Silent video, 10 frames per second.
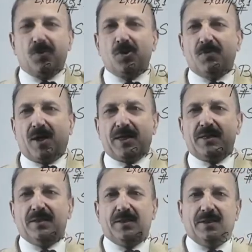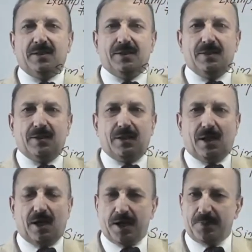in your mind,
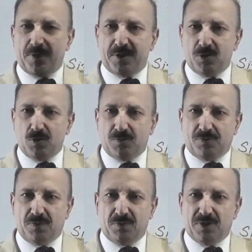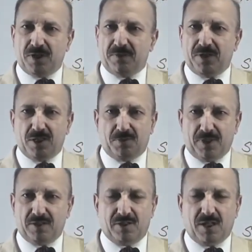hypotenuse will be the remain
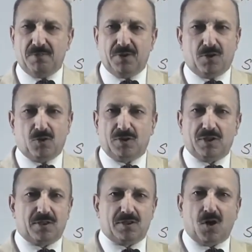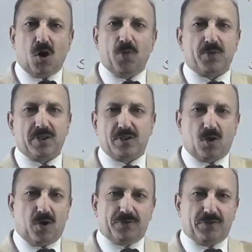same because this is the opposite
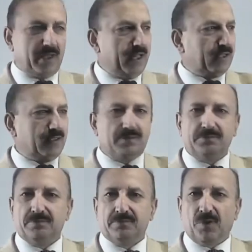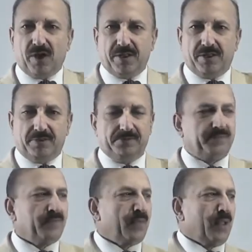of the angle 90.
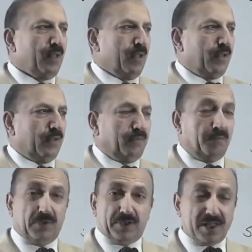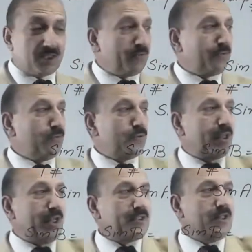But the rest of two
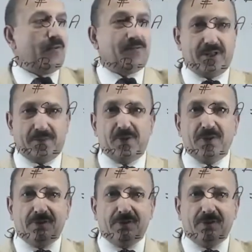sides now flipped.